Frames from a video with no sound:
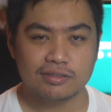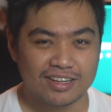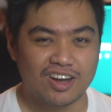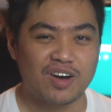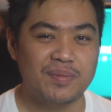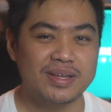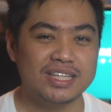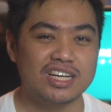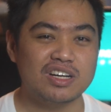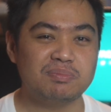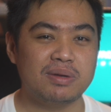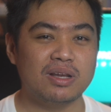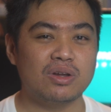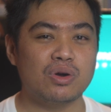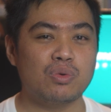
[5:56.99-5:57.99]
Comment down
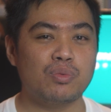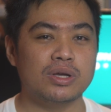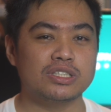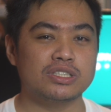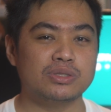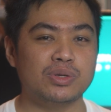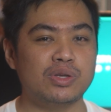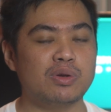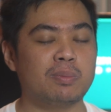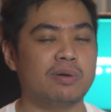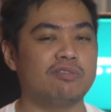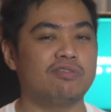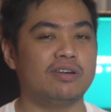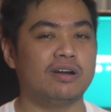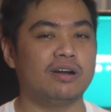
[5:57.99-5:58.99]
below which do you
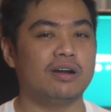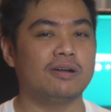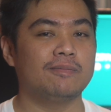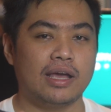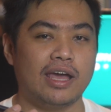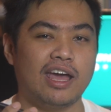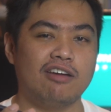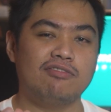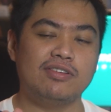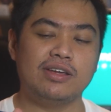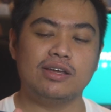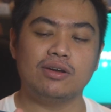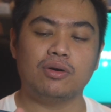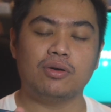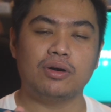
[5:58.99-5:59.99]
prefer,
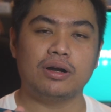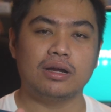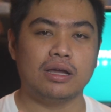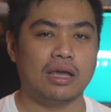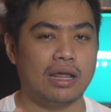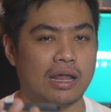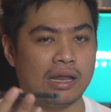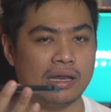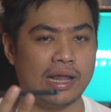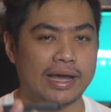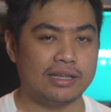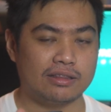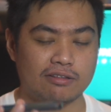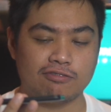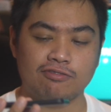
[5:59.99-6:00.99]
heavy or
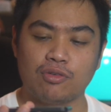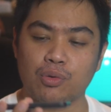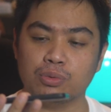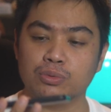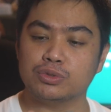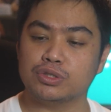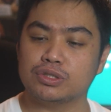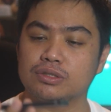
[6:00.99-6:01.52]
light phones.